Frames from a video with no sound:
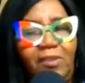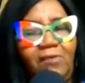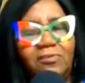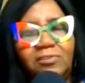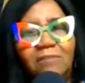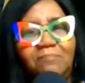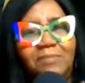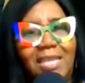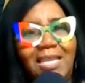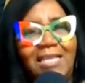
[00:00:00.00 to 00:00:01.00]
There's
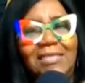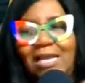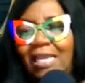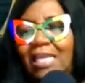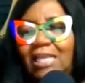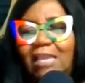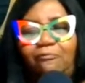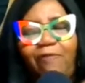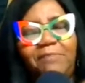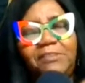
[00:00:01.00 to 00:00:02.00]
something, he
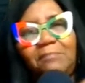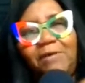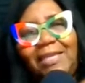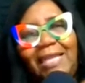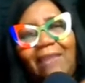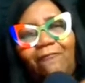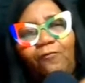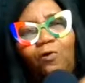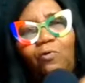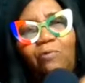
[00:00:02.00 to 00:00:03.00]
promised them a land
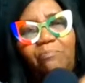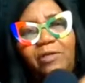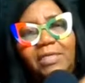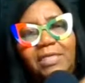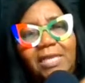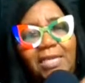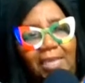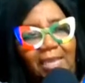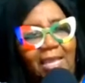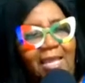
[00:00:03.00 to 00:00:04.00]
flowing with milk and honey.